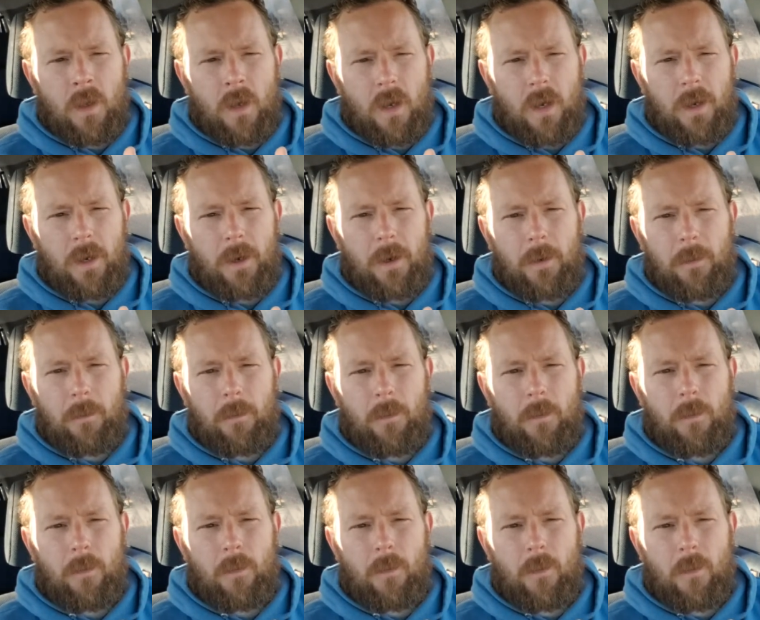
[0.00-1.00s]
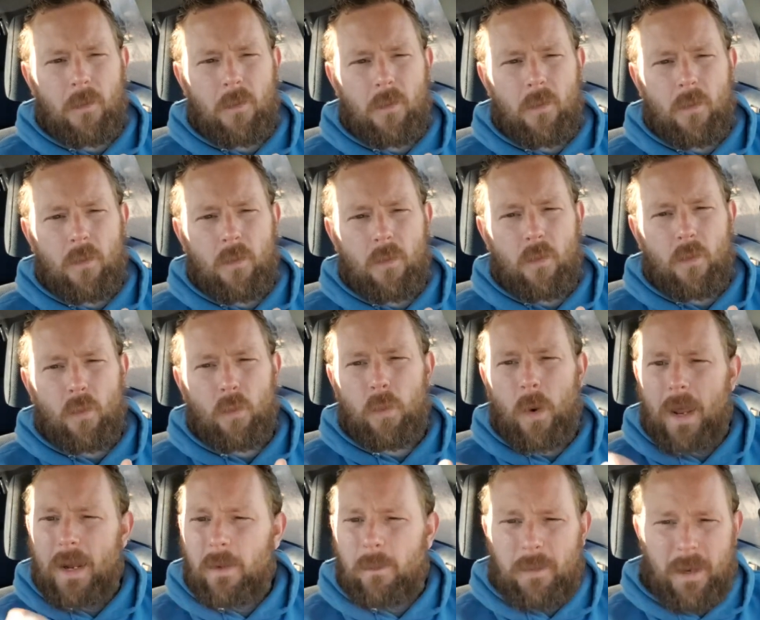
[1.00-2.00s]

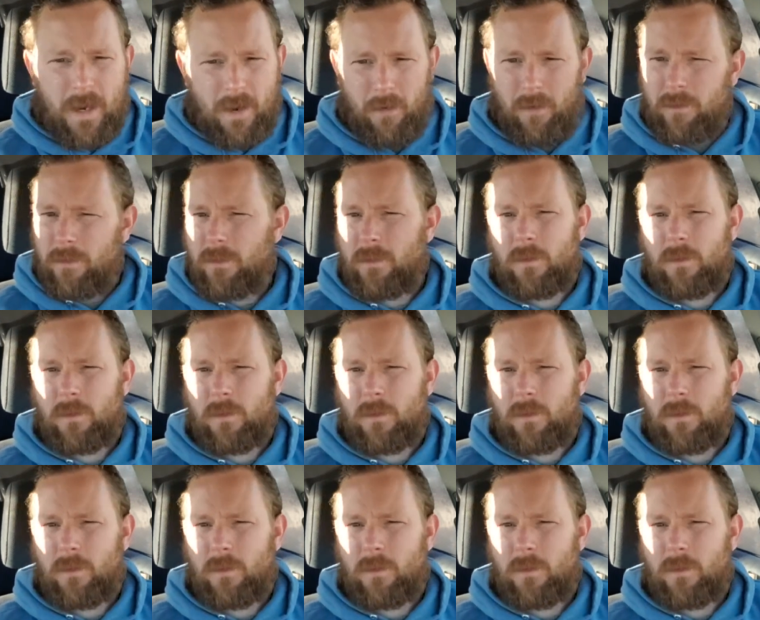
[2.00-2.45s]
write them down.